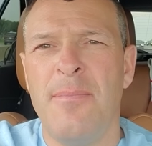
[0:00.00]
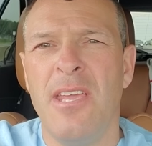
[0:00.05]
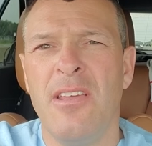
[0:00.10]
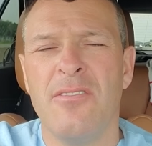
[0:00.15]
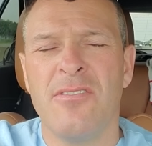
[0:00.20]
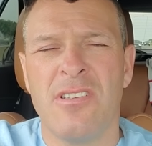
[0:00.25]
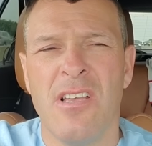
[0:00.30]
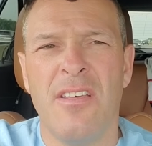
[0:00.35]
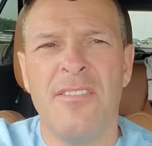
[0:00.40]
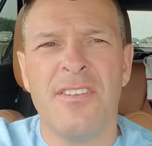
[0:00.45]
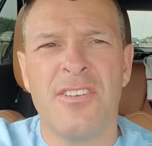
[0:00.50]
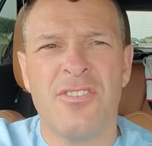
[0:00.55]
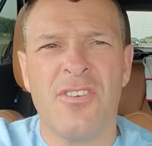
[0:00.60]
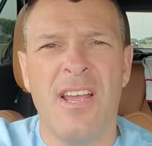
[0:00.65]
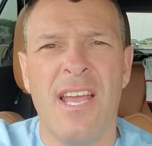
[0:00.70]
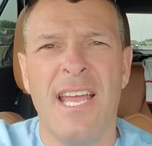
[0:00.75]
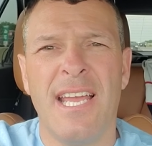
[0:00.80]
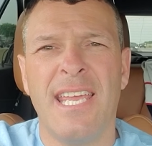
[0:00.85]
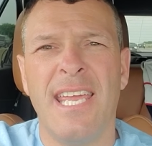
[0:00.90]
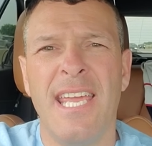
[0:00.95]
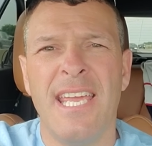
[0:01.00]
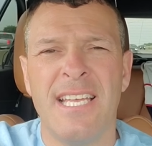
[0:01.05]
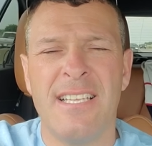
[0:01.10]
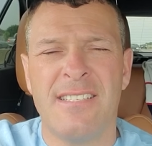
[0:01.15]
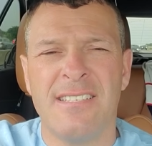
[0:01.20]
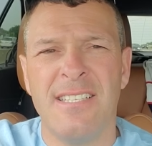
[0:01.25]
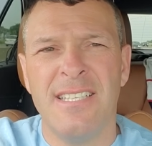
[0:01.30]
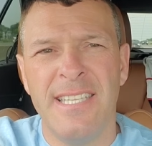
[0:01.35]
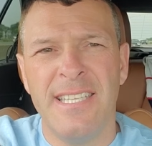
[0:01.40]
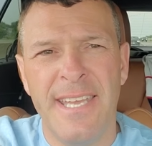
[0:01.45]
he goes on the track, he
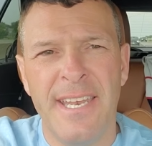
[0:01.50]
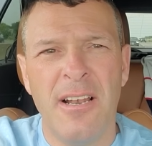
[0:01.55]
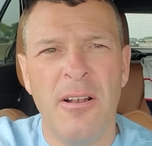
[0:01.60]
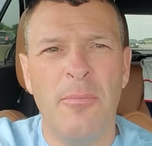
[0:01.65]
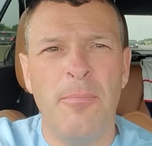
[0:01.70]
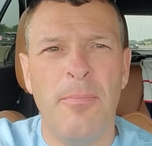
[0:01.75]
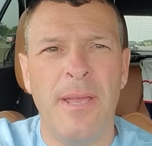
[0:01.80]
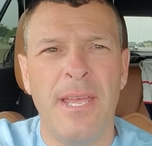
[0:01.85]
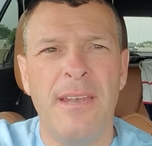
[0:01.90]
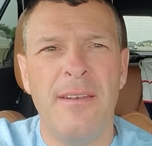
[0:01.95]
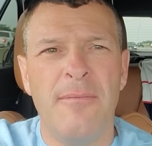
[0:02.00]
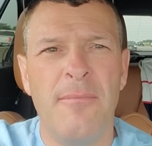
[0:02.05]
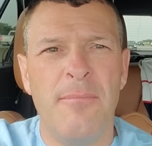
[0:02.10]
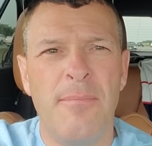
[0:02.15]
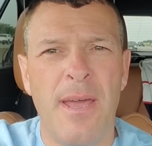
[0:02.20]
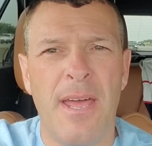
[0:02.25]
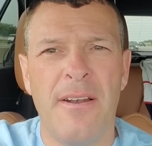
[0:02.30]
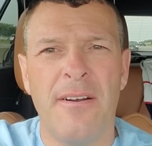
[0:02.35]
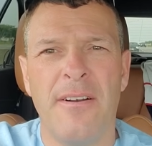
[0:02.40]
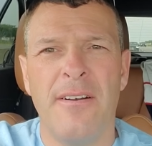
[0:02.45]
gets a little bit better.